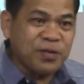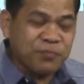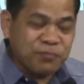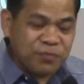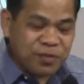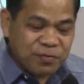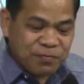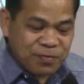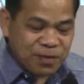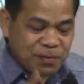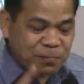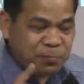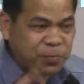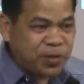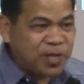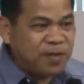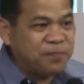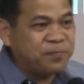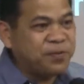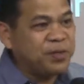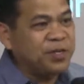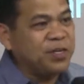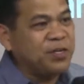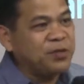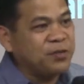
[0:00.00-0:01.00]
We will
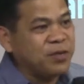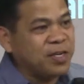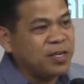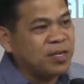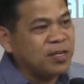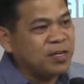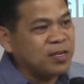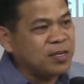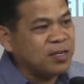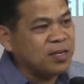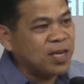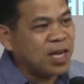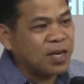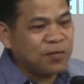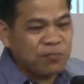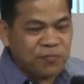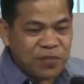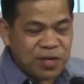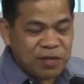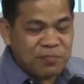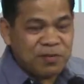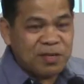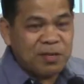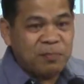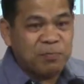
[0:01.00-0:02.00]
pray for UAE, and
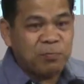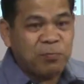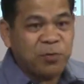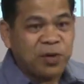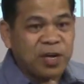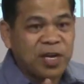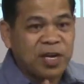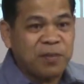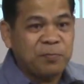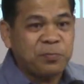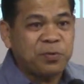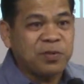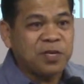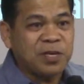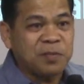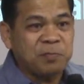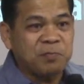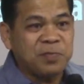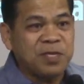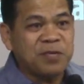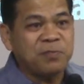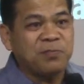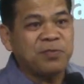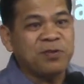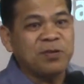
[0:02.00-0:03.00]
we will pray for the
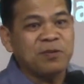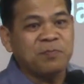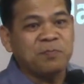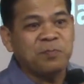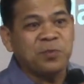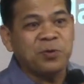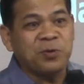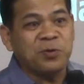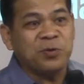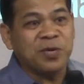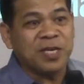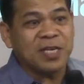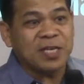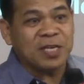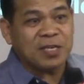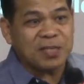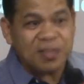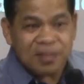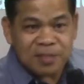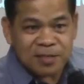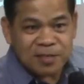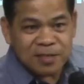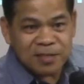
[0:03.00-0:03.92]
people of UAE.